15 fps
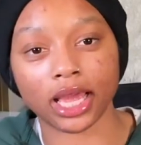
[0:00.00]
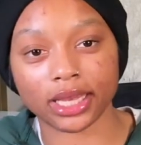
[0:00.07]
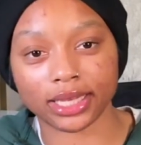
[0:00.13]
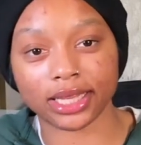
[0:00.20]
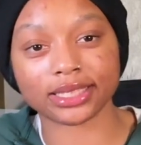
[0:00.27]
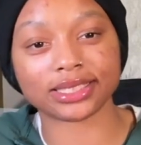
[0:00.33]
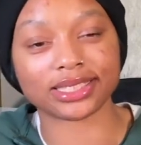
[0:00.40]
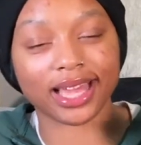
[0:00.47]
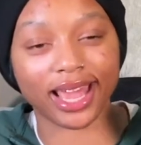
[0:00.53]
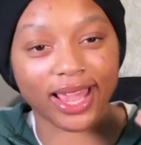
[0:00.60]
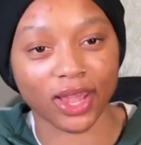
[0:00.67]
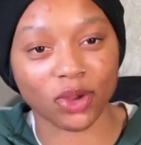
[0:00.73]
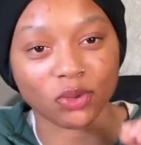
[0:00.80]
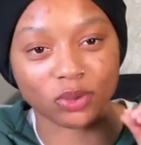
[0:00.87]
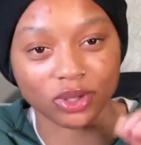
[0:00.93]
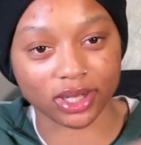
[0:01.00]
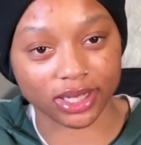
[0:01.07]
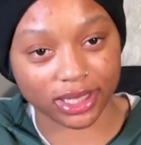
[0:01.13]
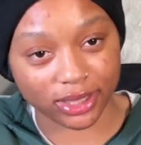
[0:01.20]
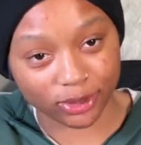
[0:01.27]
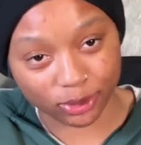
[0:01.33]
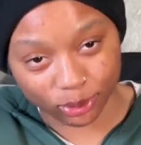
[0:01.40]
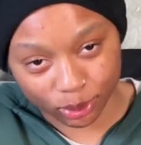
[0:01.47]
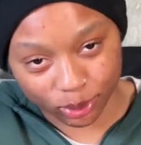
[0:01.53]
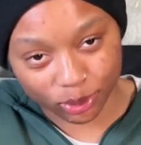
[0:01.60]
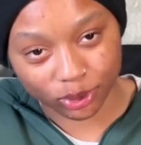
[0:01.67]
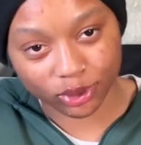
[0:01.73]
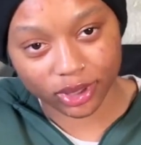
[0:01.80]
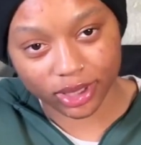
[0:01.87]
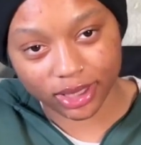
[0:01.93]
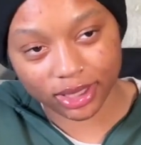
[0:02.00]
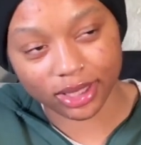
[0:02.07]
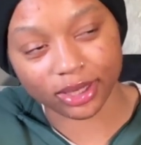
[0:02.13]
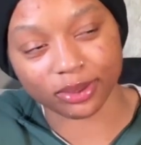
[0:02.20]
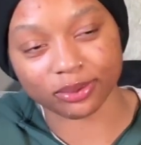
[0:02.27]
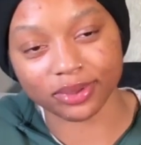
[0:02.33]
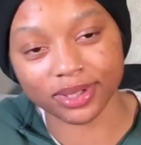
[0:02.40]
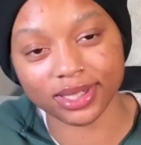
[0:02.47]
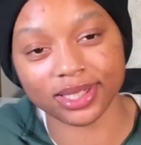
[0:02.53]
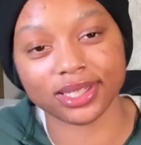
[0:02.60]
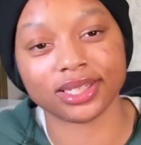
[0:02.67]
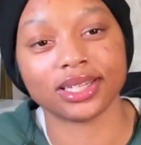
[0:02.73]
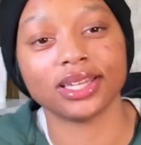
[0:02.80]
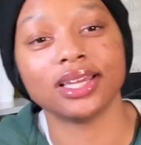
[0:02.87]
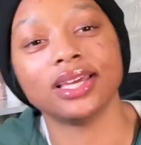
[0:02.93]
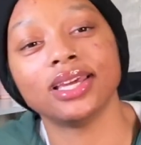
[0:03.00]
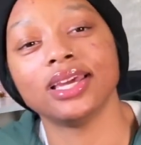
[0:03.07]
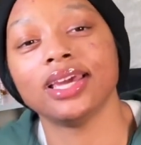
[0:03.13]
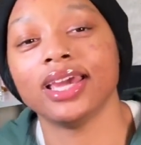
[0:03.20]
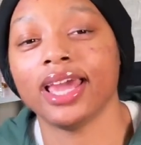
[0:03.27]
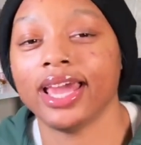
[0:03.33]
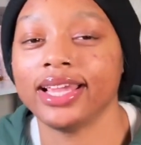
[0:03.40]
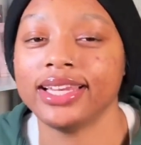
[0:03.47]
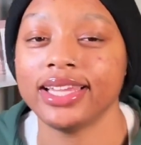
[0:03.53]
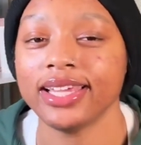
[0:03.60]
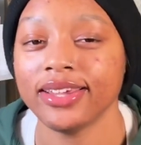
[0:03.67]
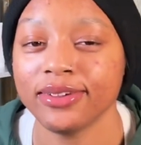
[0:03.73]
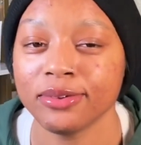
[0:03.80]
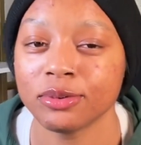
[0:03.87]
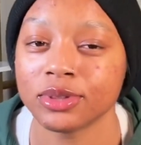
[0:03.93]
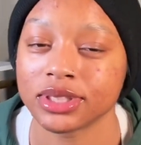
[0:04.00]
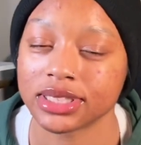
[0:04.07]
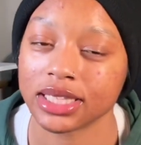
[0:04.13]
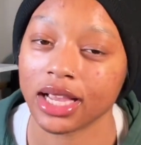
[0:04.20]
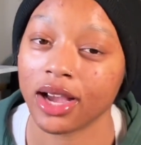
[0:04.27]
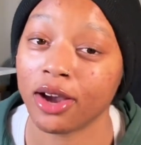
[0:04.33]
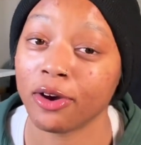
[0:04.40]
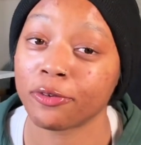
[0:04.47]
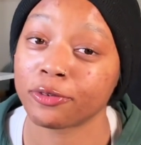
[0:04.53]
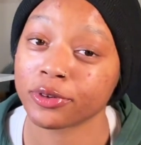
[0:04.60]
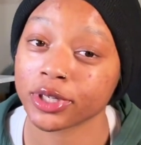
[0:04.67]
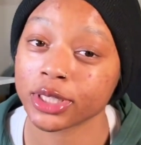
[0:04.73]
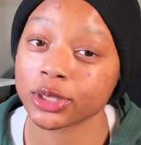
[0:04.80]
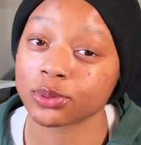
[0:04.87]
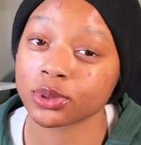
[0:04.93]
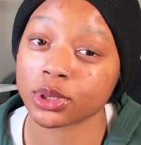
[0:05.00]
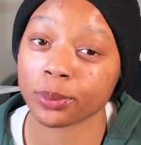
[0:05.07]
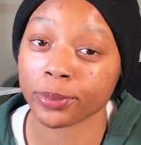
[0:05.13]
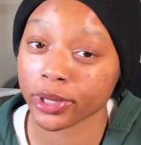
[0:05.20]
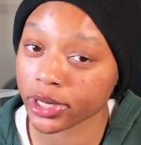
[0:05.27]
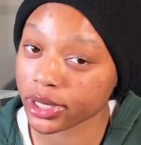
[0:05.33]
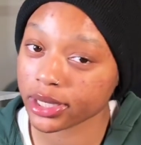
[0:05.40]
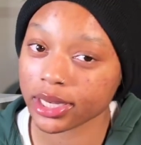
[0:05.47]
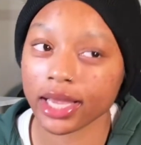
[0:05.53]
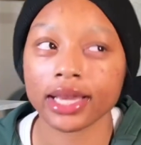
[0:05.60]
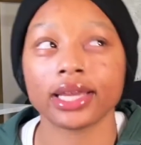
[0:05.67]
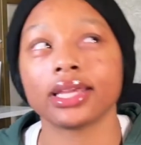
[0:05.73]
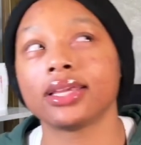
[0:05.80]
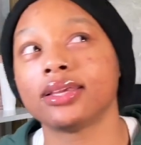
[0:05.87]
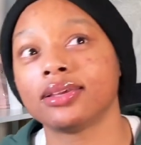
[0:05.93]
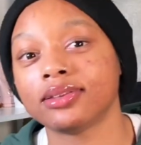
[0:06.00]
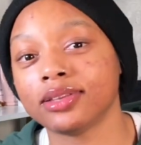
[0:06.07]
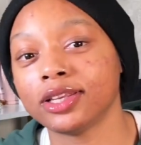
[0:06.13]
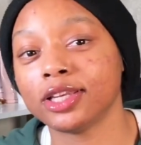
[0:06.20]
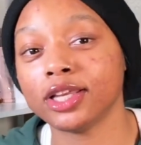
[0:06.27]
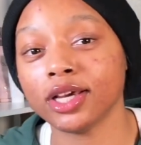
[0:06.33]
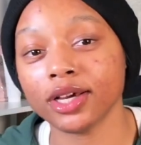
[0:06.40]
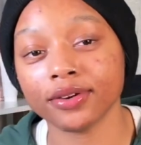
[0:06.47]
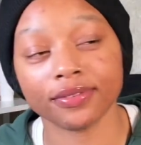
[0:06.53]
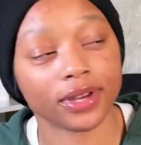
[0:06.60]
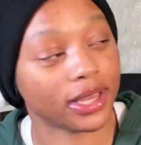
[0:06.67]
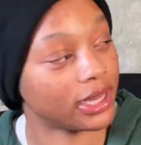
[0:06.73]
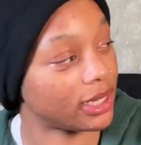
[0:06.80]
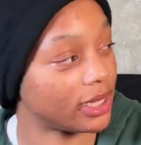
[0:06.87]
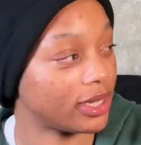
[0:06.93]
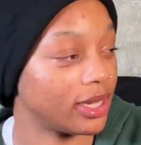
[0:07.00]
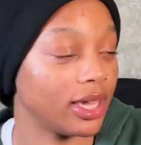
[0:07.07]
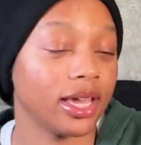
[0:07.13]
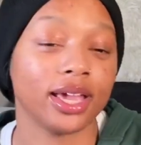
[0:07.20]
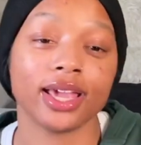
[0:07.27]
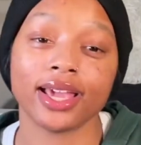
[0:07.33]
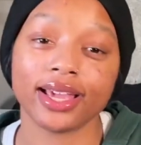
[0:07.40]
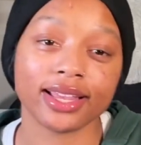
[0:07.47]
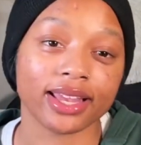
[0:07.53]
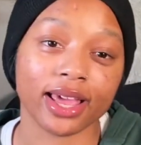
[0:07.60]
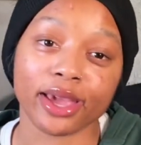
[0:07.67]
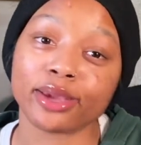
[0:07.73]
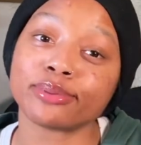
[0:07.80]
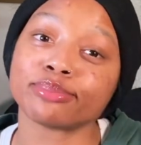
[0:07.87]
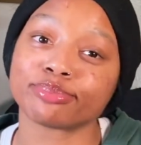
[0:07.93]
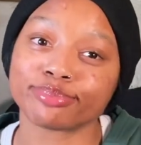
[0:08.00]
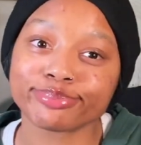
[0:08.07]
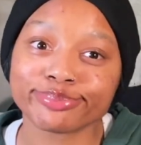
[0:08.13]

that's A1 in New York. Like what? And then he was friends with the bird lady, the dove lady. Like,